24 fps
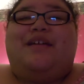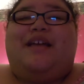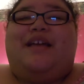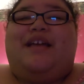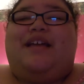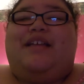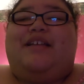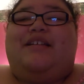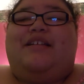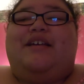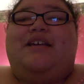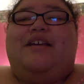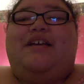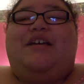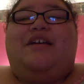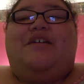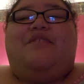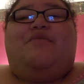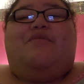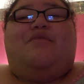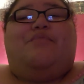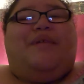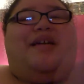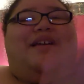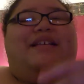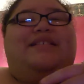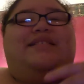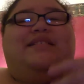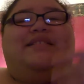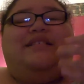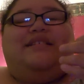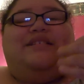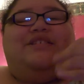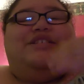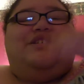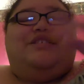and we're
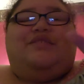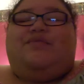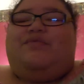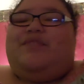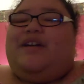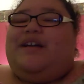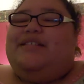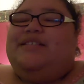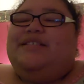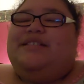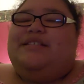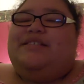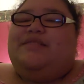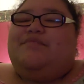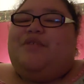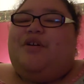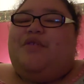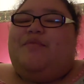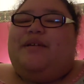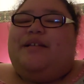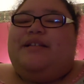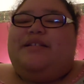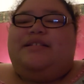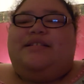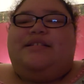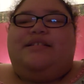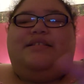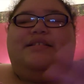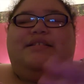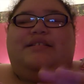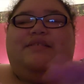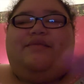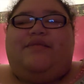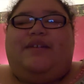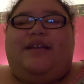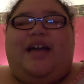basically just friends at the moment.
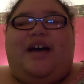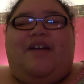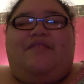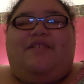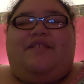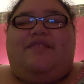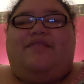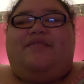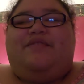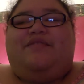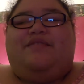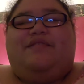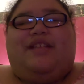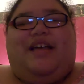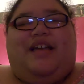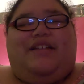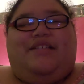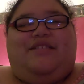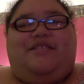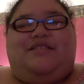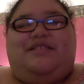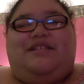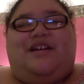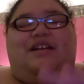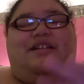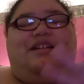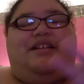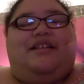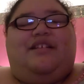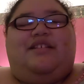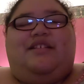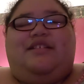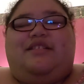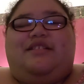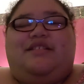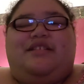We haven't even like done
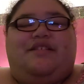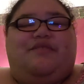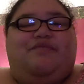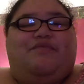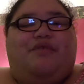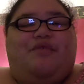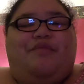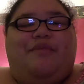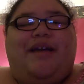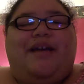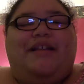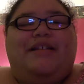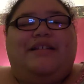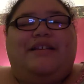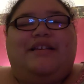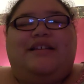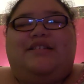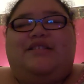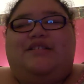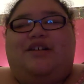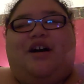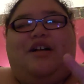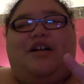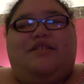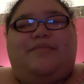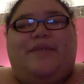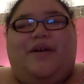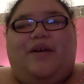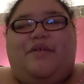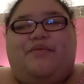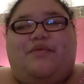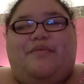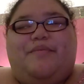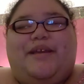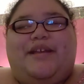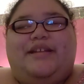anything romantic, talked about
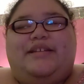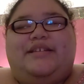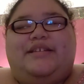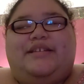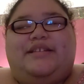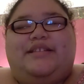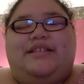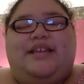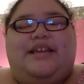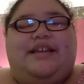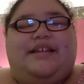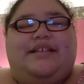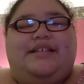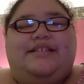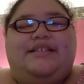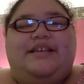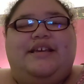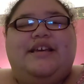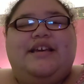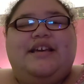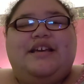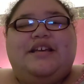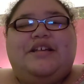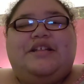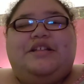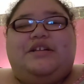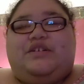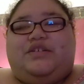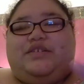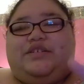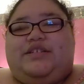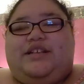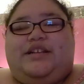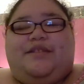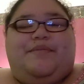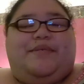romantic things, or
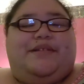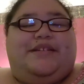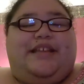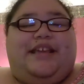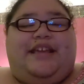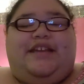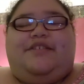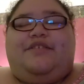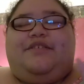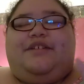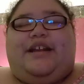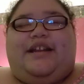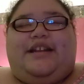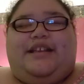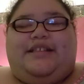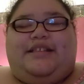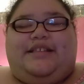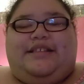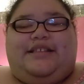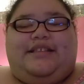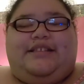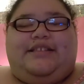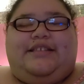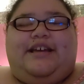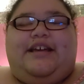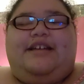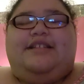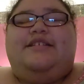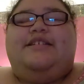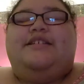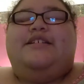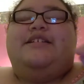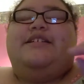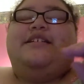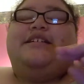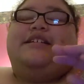set up a date or anything like that.
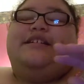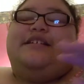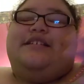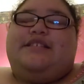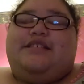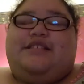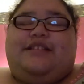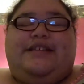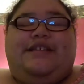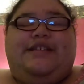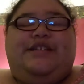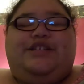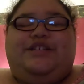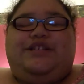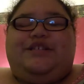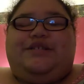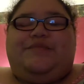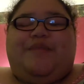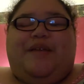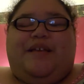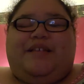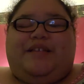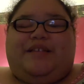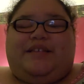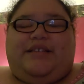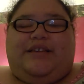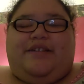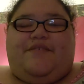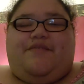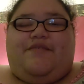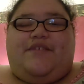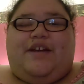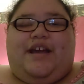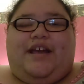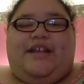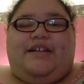So he's just basically a
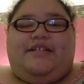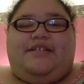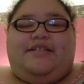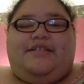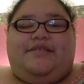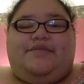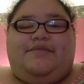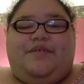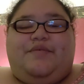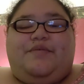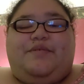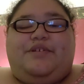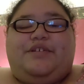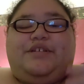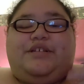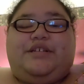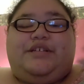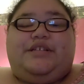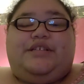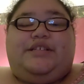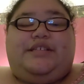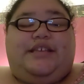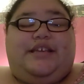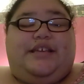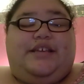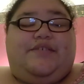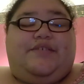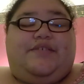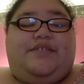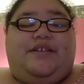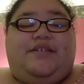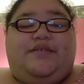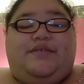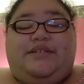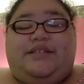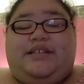friend. We were just gonna see if
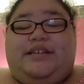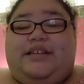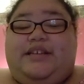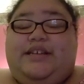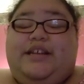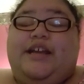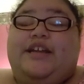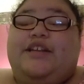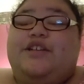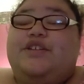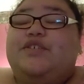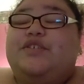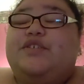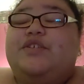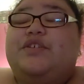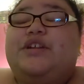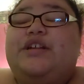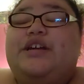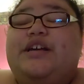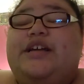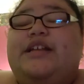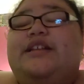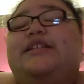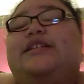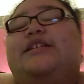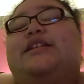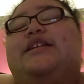there was a connection or not